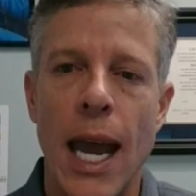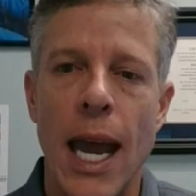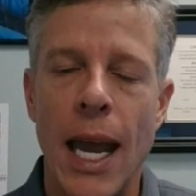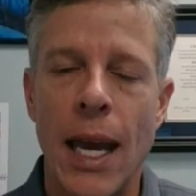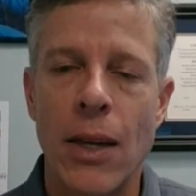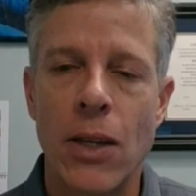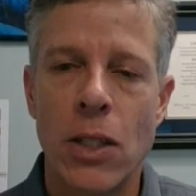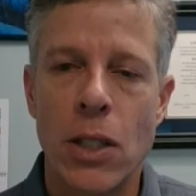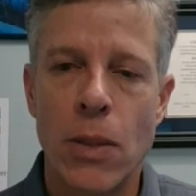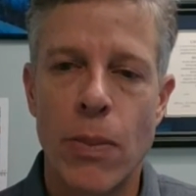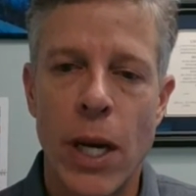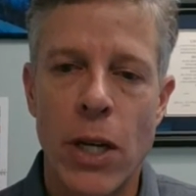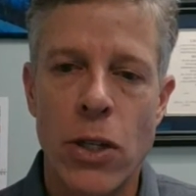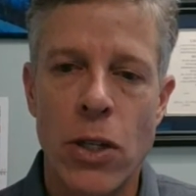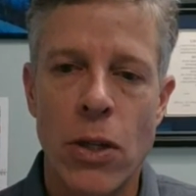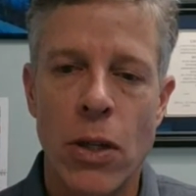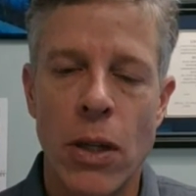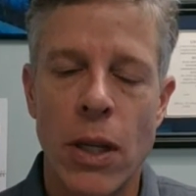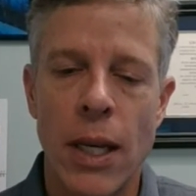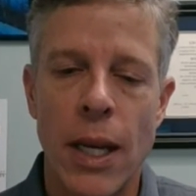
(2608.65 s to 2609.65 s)
and
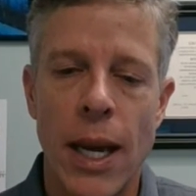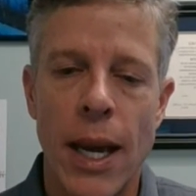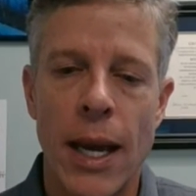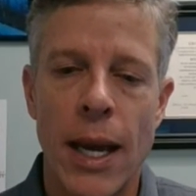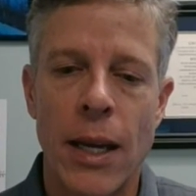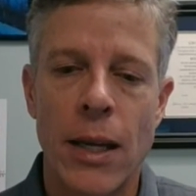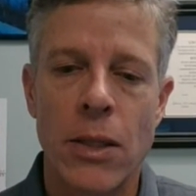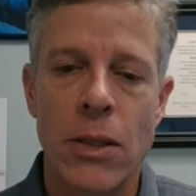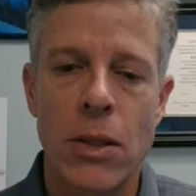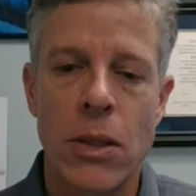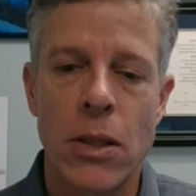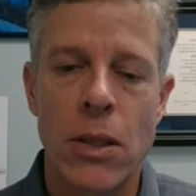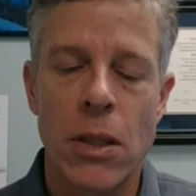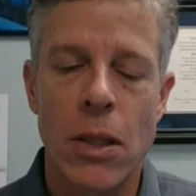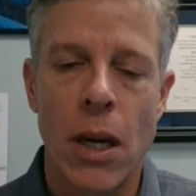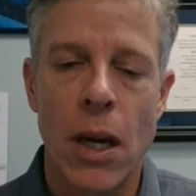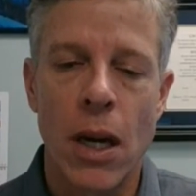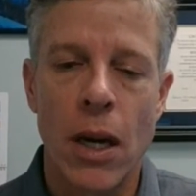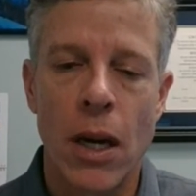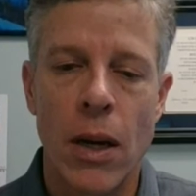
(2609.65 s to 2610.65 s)
especially
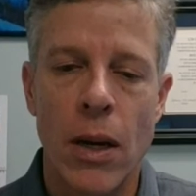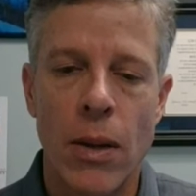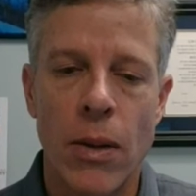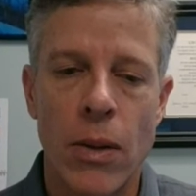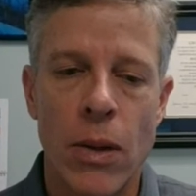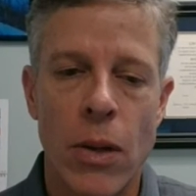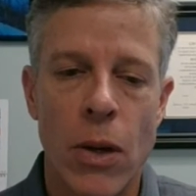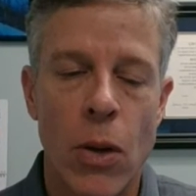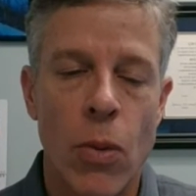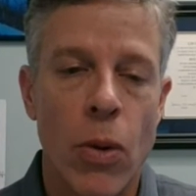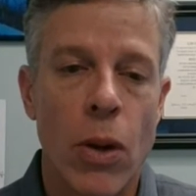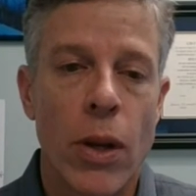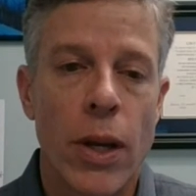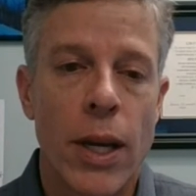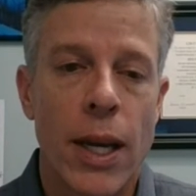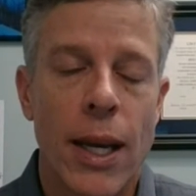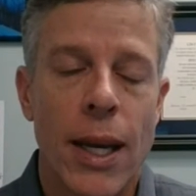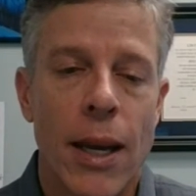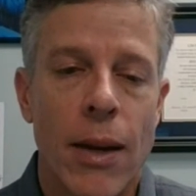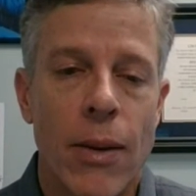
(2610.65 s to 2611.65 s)
as uh, you know, we're
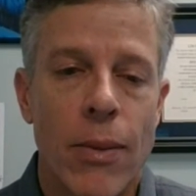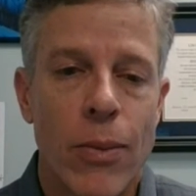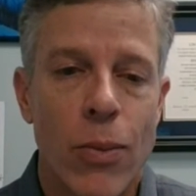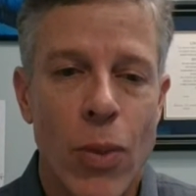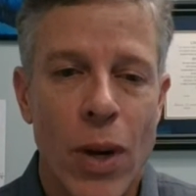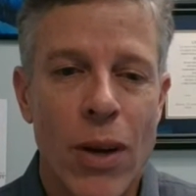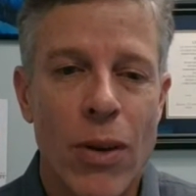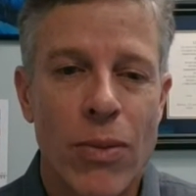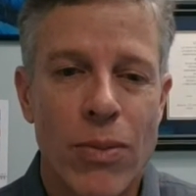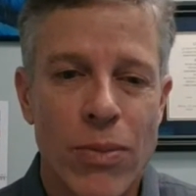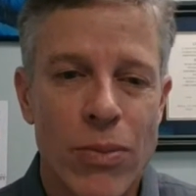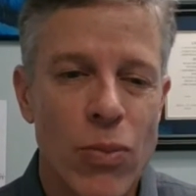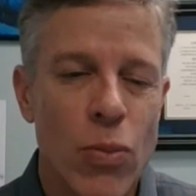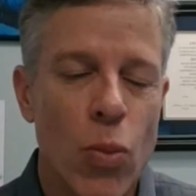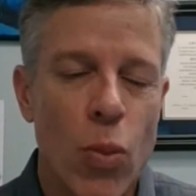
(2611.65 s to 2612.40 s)
looking at well,